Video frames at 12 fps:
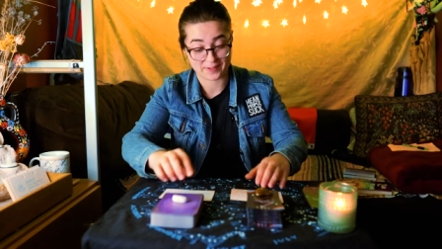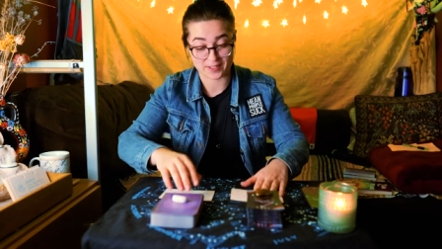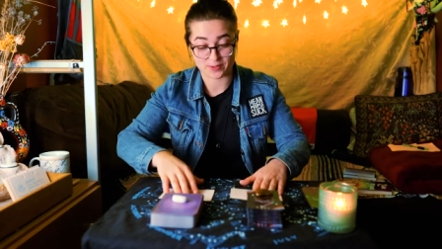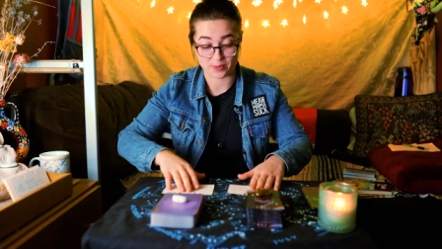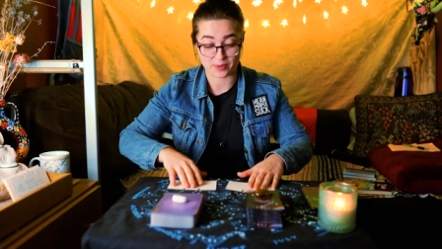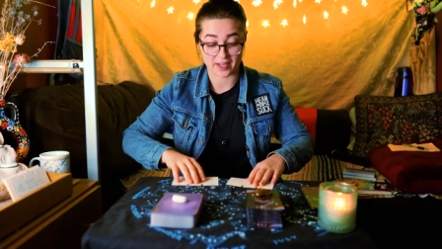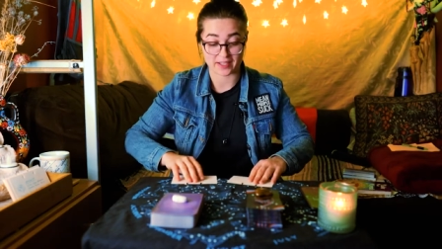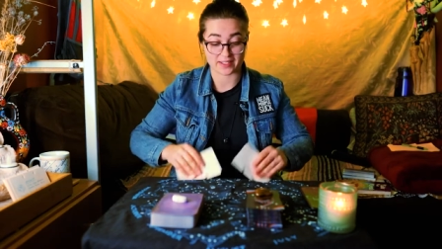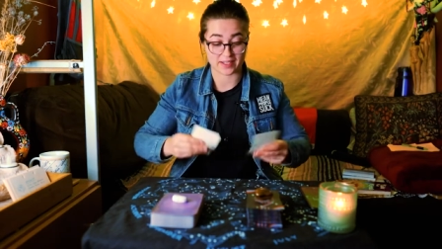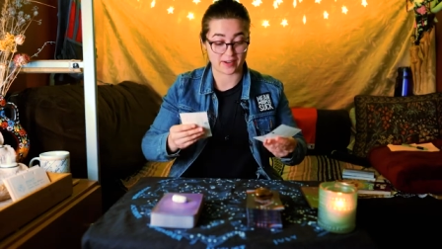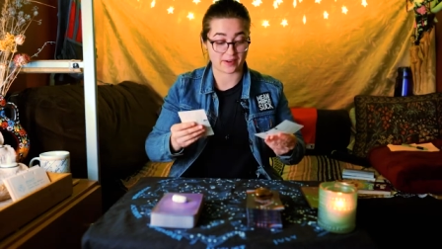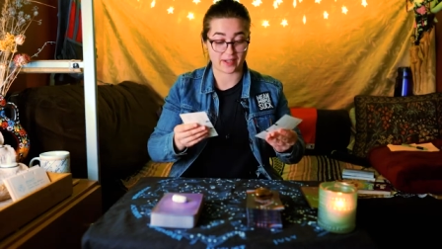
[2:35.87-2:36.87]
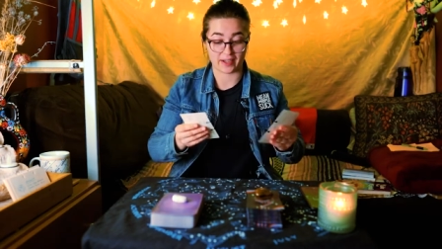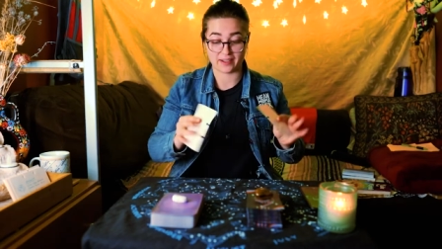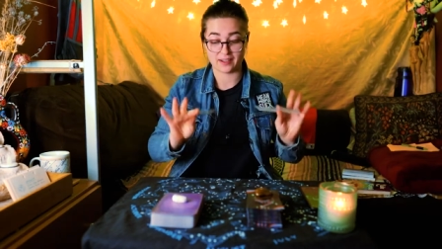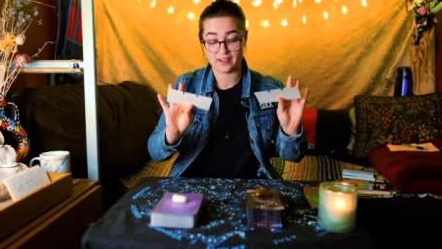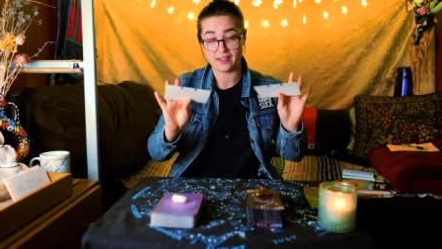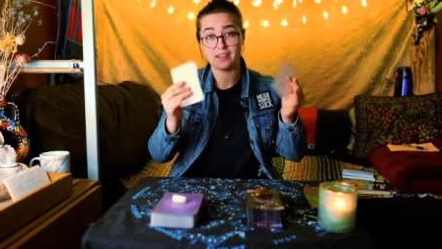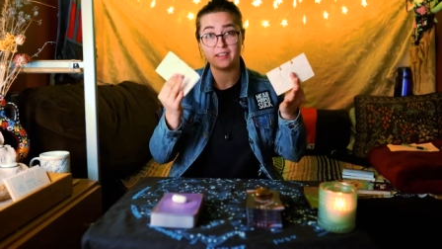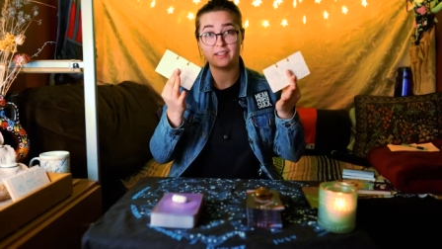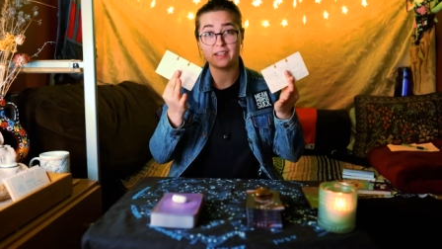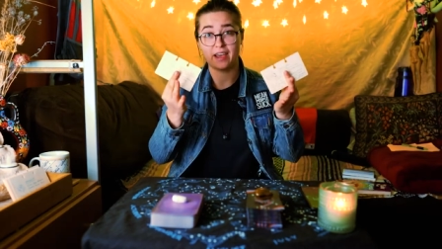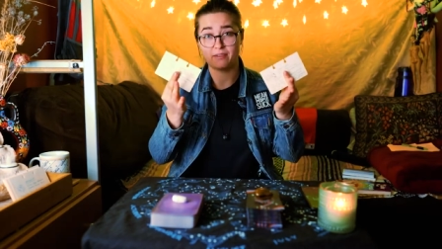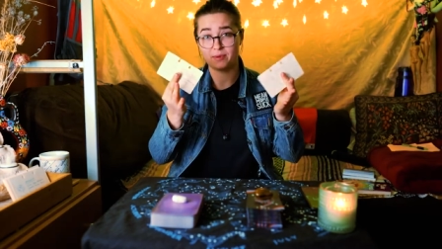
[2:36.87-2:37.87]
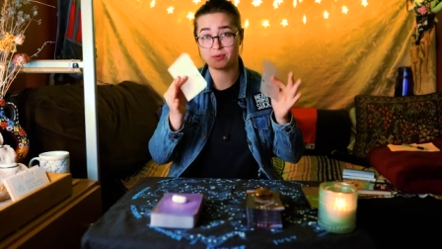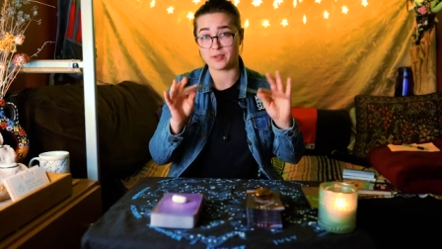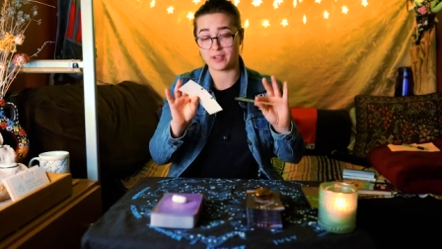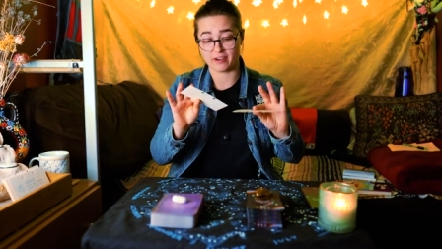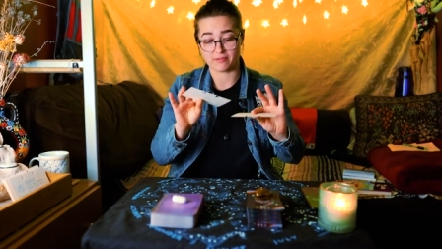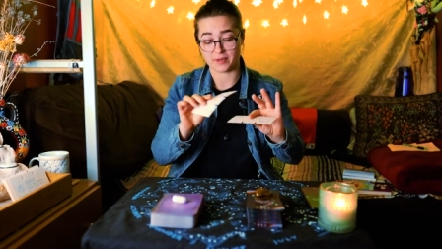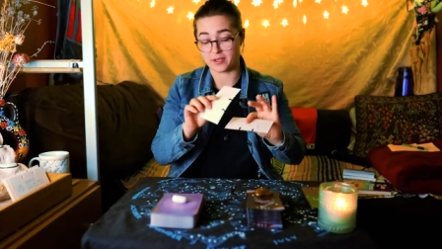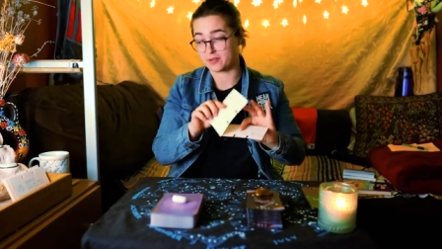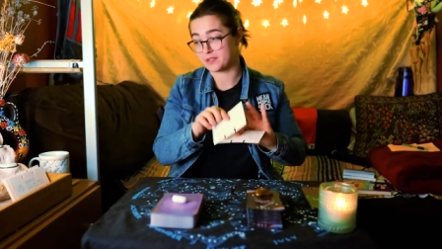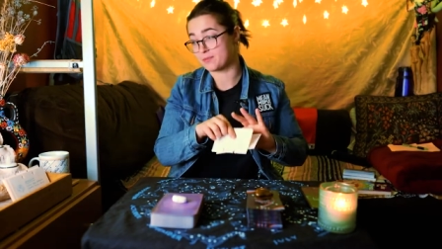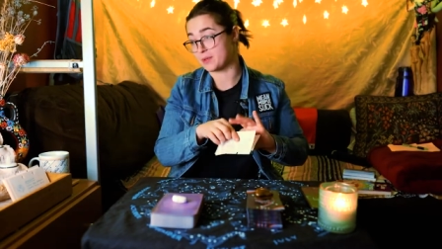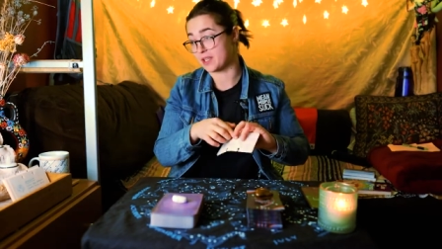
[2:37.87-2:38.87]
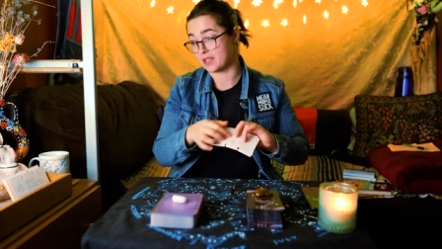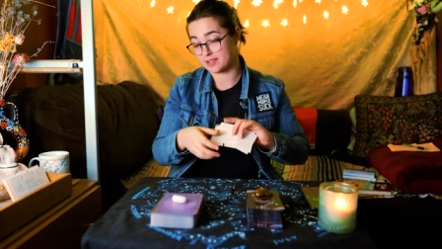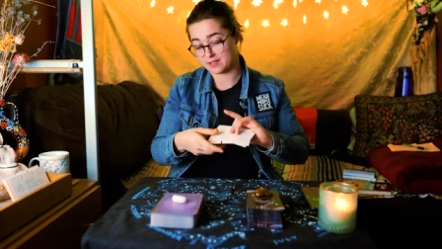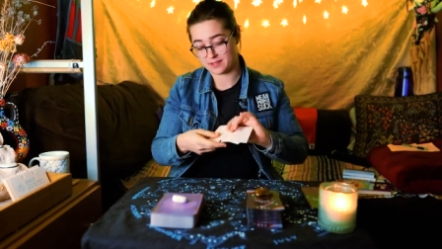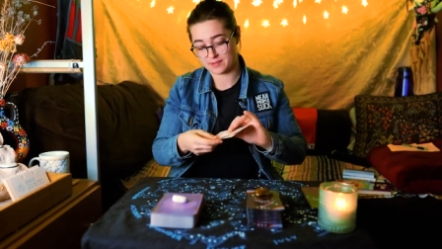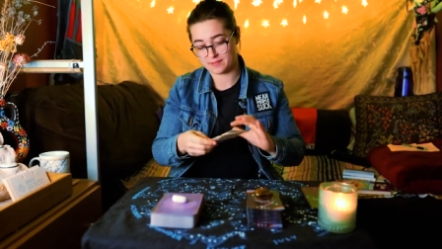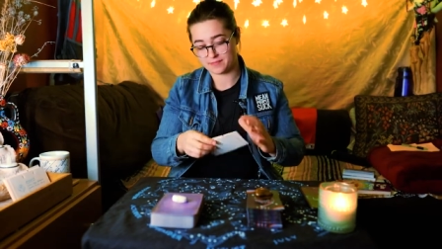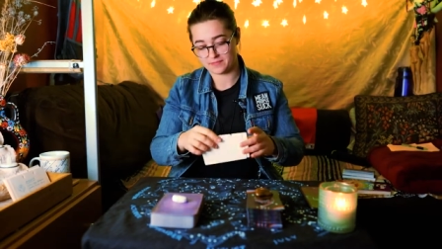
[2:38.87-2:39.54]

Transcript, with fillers: That's what we got today, okay? And yeah, I've been reading off my notes because